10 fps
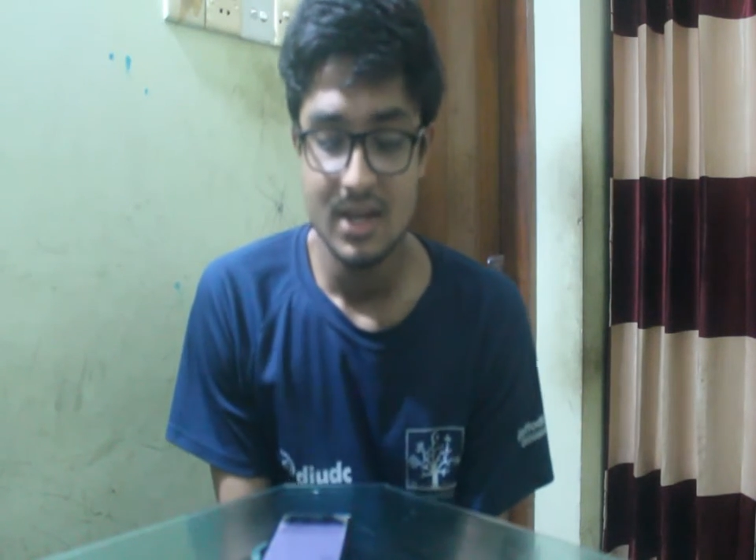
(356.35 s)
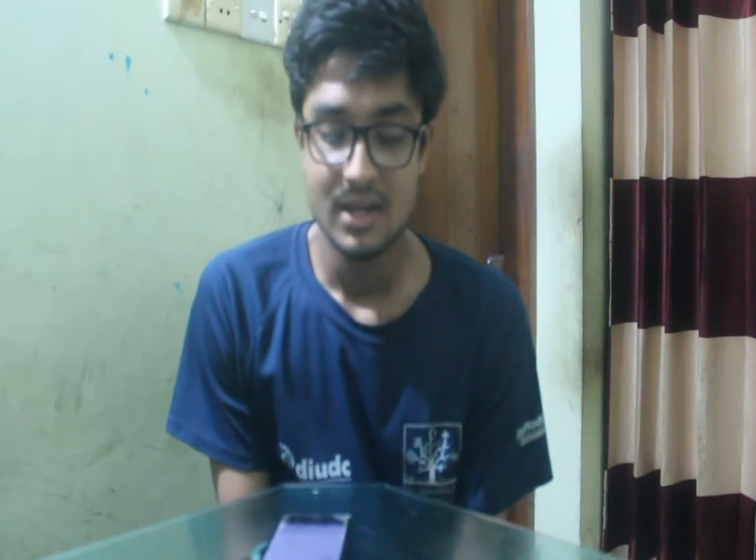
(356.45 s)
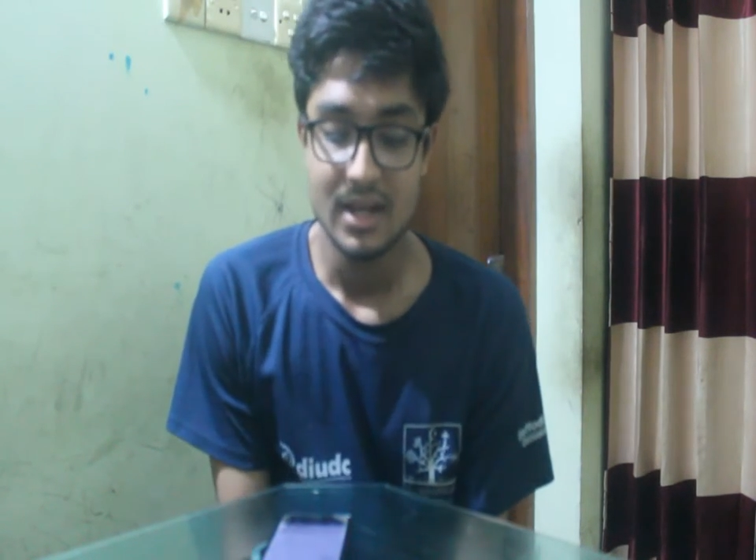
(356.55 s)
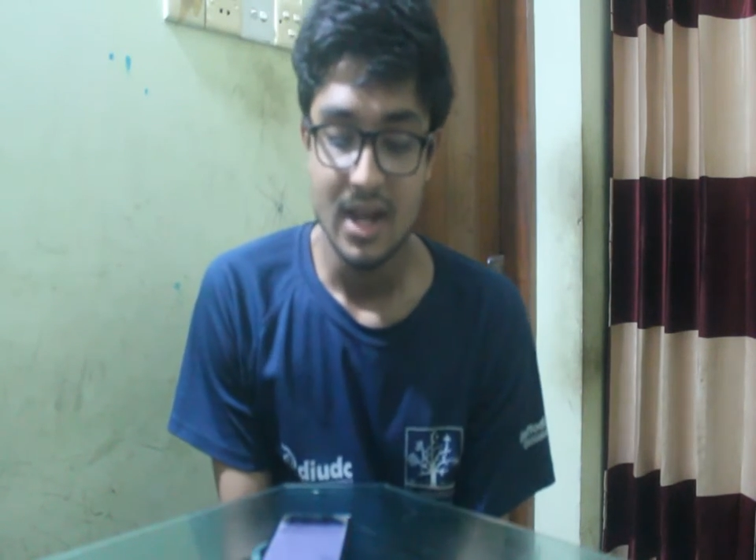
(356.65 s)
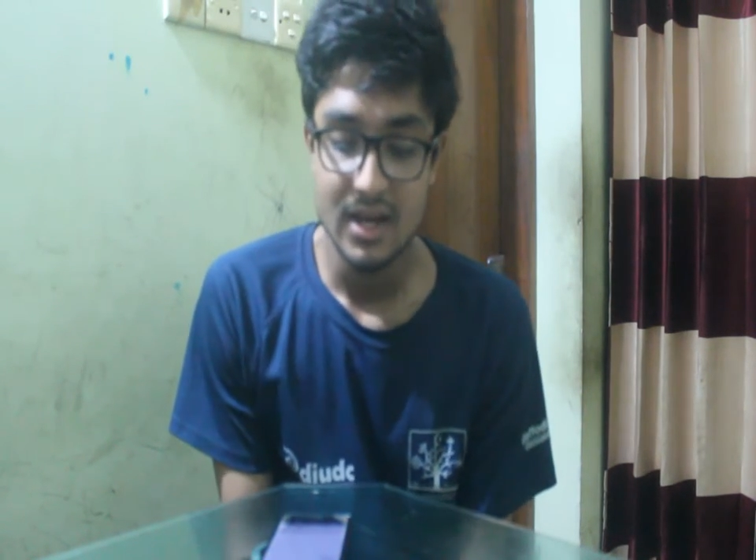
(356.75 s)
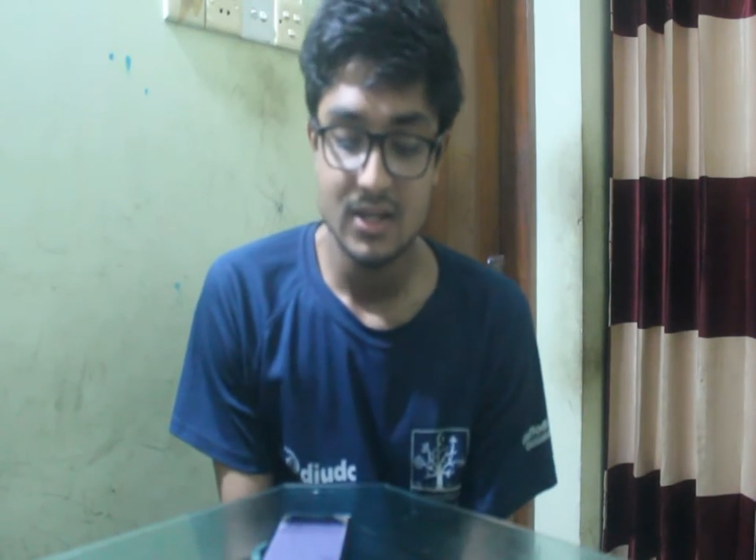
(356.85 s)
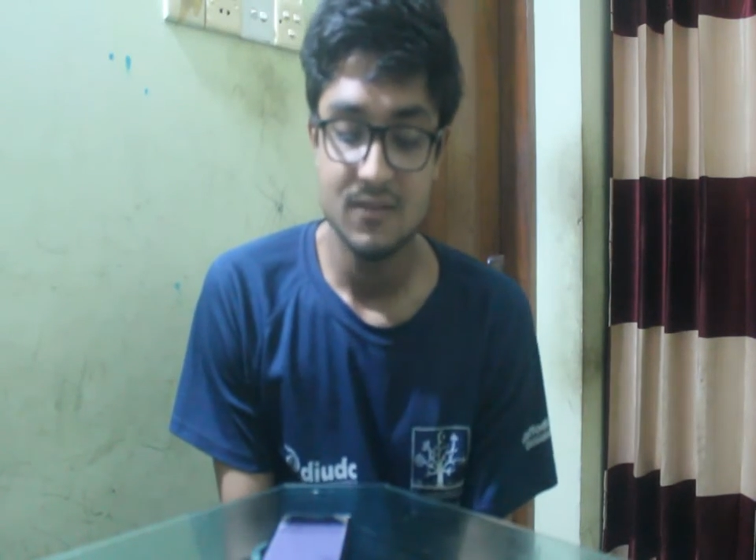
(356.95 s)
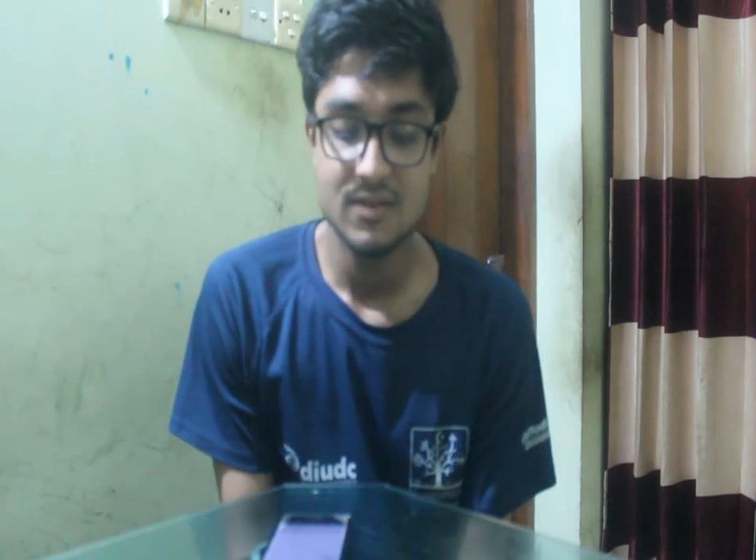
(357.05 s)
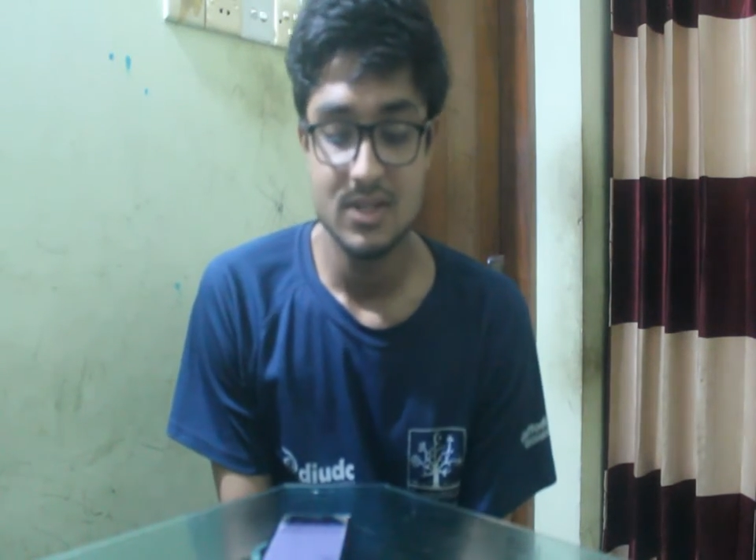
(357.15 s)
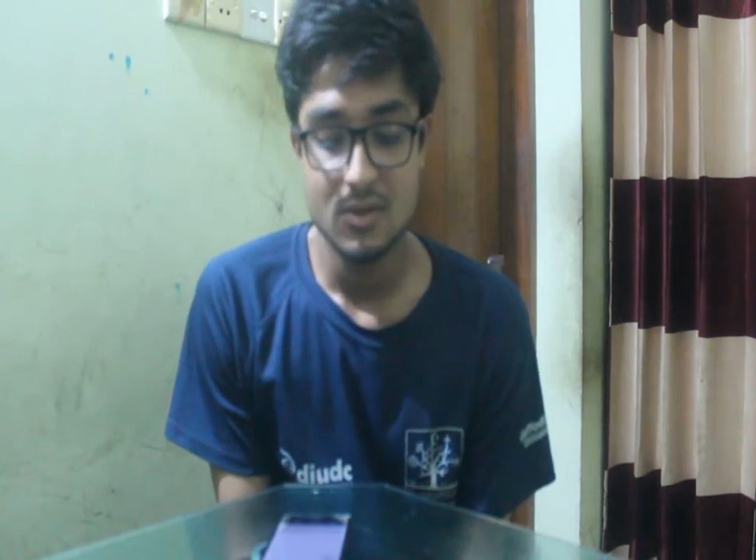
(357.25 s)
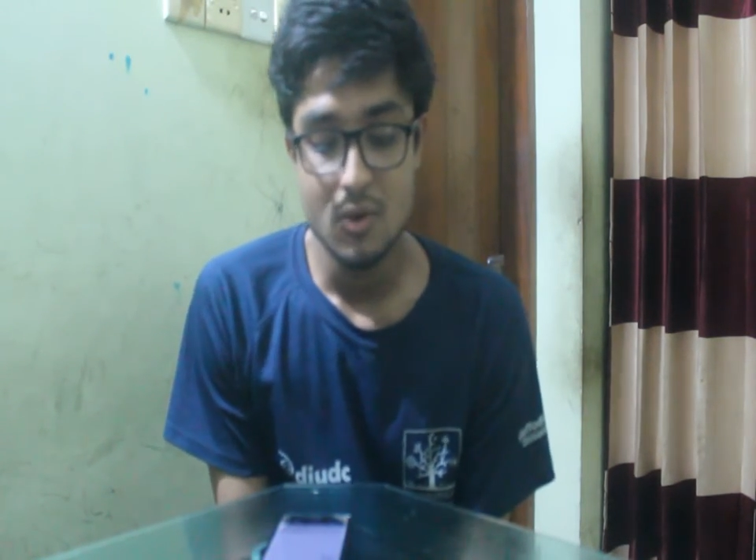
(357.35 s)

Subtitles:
like connectivity,